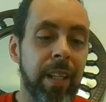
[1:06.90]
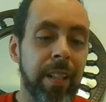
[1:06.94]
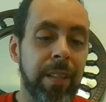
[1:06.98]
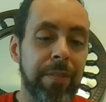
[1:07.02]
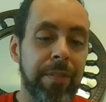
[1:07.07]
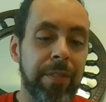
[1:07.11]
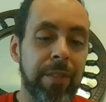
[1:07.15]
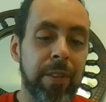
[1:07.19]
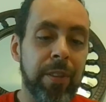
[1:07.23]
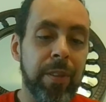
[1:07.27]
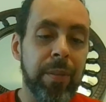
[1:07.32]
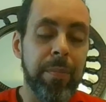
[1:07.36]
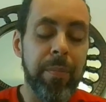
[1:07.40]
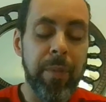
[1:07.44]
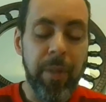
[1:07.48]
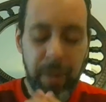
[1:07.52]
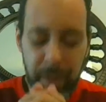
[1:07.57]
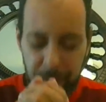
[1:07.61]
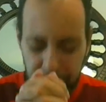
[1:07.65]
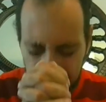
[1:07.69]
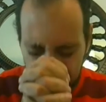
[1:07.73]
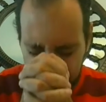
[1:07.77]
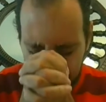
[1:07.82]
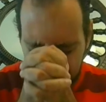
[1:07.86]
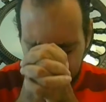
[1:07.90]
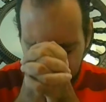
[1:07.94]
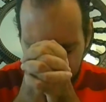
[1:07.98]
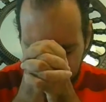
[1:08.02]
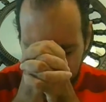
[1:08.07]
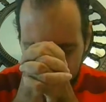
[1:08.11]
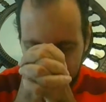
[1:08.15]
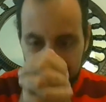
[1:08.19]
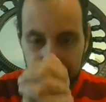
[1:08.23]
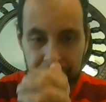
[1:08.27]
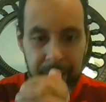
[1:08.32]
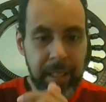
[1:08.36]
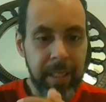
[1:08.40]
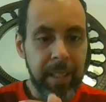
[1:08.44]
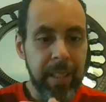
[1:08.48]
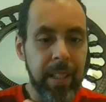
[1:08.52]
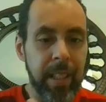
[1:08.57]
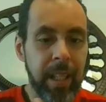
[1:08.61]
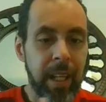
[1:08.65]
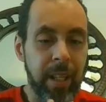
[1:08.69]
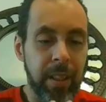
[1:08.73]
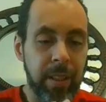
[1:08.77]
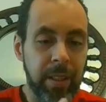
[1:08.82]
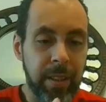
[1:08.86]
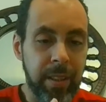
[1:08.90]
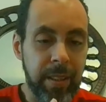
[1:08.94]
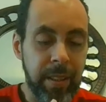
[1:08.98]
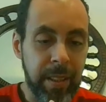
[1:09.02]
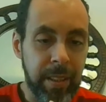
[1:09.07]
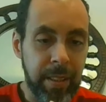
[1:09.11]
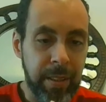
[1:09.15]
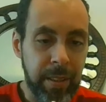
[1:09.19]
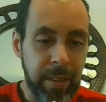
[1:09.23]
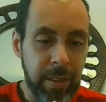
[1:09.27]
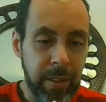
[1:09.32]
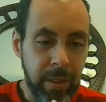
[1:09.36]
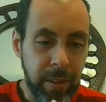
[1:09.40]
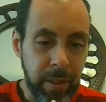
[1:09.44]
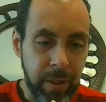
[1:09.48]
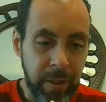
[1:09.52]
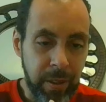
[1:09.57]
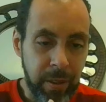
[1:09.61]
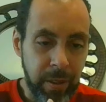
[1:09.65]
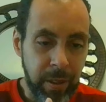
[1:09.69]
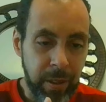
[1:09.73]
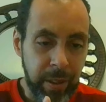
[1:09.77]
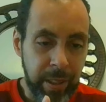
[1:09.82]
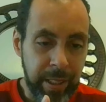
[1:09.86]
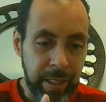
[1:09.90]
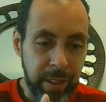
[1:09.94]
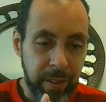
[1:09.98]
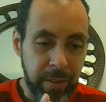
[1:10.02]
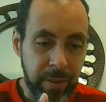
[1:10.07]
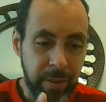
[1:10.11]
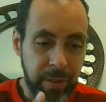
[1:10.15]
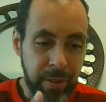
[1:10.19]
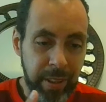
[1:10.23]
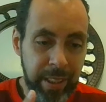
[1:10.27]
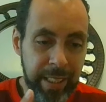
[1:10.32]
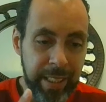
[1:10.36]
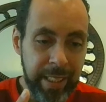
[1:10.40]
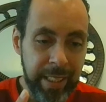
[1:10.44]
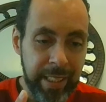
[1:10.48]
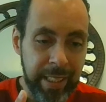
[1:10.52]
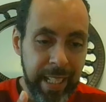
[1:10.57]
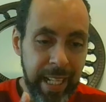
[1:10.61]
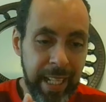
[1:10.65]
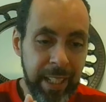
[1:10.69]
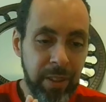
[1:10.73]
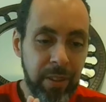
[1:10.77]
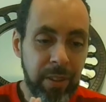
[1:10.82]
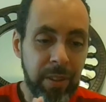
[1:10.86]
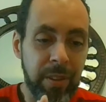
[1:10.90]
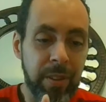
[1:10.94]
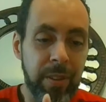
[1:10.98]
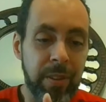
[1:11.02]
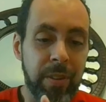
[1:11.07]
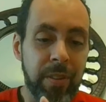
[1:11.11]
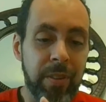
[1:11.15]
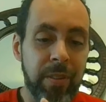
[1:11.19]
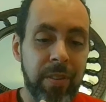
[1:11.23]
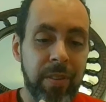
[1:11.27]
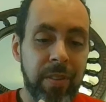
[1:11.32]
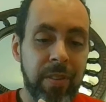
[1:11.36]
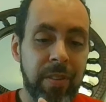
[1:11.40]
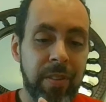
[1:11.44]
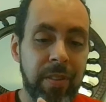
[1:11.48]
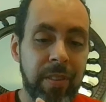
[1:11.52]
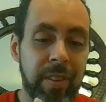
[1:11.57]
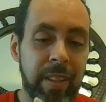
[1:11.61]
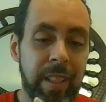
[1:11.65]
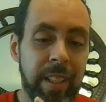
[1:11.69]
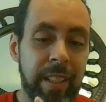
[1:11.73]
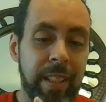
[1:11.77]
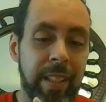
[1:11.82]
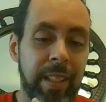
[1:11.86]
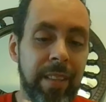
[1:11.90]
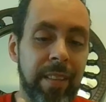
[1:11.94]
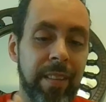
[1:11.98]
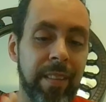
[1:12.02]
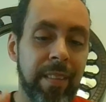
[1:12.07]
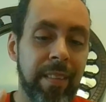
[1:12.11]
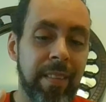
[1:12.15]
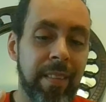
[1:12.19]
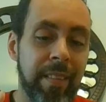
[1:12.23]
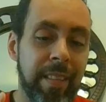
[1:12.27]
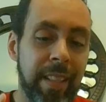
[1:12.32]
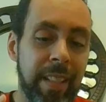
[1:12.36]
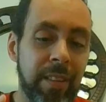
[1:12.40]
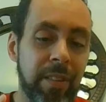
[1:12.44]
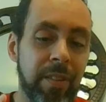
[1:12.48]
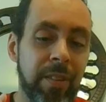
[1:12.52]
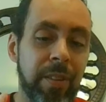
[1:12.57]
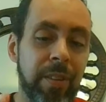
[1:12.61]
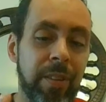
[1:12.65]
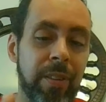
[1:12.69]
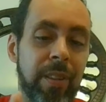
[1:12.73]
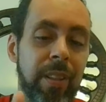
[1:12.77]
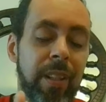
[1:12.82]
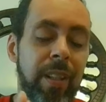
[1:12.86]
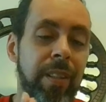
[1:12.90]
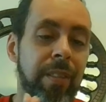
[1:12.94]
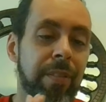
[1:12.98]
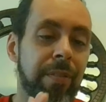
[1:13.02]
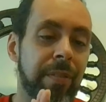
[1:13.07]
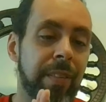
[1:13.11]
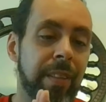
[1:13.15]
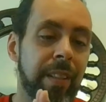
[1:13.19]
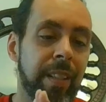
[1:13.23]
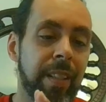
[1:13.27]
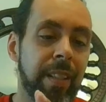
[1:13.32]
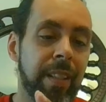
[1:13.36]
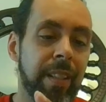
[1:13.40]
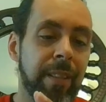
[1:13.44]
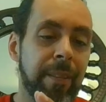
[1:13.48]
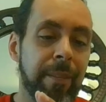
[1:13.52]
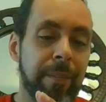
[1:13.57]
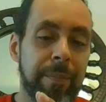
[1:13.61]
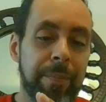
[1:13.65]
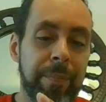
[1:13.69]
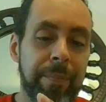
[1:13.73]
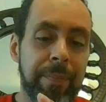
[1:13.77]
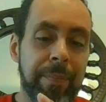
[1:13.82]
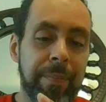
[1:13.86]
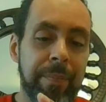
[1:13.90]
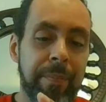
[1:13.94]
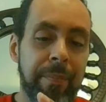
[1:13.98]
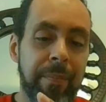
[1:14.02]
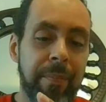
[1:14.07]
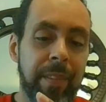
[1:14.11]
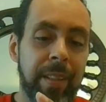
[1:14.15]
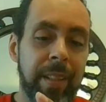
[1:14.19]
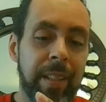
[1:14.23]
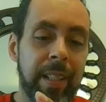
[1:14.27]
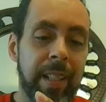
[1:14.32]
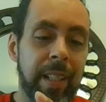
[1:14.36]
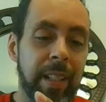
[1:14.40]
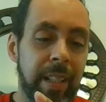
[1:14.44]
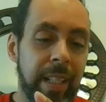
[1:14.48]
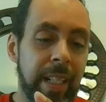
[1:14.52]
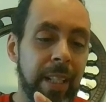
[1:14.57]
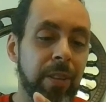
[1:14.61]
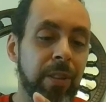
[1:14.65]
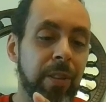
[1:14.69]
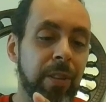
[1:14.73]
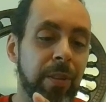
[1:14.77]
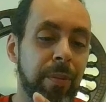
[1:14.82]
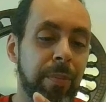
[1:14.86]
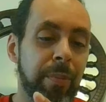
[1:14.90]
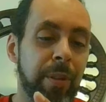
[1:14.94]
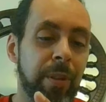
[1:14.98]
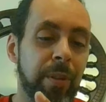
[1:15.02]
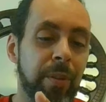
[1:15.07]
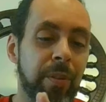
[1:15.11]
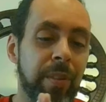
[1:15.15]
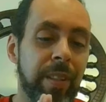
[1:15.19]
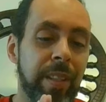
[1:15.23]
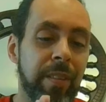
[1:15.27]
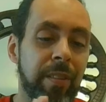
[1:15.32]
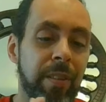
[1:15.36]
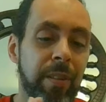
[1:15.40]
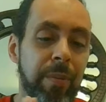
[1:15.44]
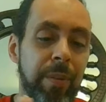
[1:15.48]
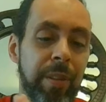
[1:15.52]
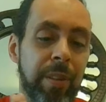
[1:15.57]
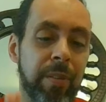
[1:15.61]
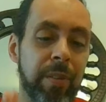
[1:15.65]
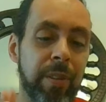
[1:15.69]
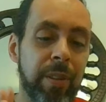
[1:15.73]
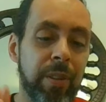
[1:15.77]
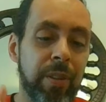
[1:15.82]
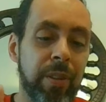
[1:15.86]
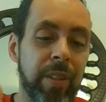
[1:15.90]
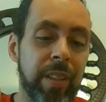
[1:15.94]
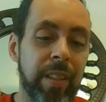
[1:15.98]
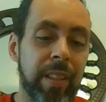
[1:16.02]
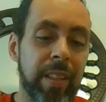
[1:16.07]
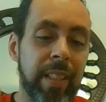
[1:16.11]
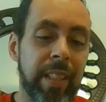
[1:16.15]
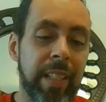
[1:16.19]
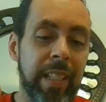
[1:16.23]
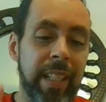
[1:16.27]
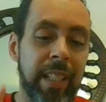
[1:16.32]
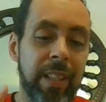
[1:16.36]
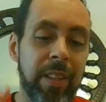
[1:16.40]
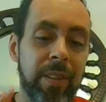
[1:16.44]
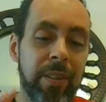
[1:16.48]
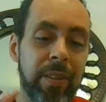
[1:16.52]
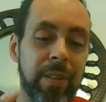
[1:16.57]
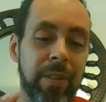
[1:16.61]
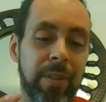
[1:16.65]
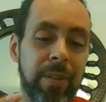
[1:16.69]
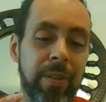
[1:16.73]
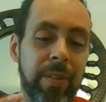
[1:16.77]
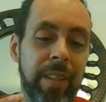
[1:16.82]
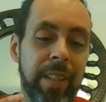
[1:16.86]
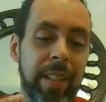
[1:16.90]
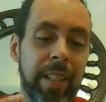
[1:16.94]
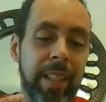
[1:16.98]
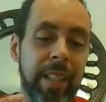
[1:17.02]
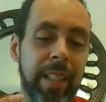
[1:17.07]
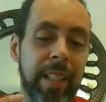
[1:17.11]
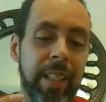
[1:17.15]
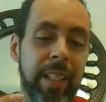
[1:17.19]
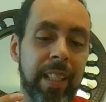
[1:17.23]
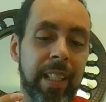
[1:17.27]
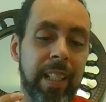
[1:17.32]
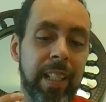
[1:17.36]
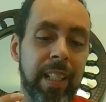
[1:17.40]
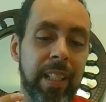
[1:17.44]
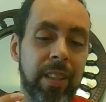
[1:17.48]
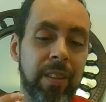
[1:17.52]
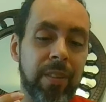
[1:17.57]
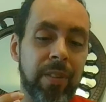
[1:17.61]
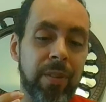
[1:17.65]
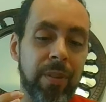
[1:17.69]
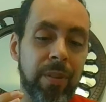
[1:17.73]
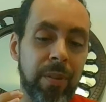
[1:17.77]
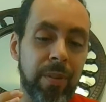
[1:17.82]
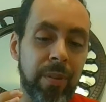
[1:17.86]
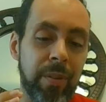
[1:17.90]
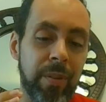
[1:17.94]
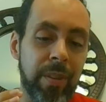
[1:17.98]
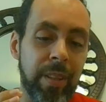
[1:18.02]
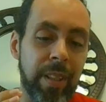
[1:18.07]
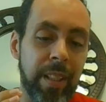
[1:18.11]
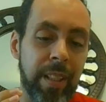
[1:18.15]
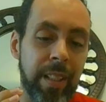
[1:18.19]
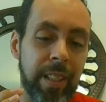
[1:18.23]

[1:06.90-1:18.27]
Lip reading: Furthermore, uh, according to the National Center of Elder Abuse, is a research on the elders, 2